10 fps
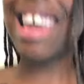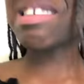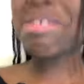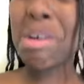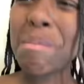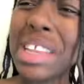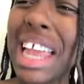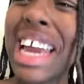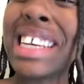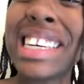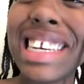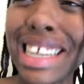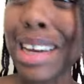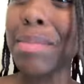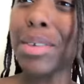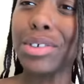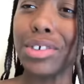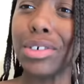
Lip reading: and you're gonna be like, damn, I was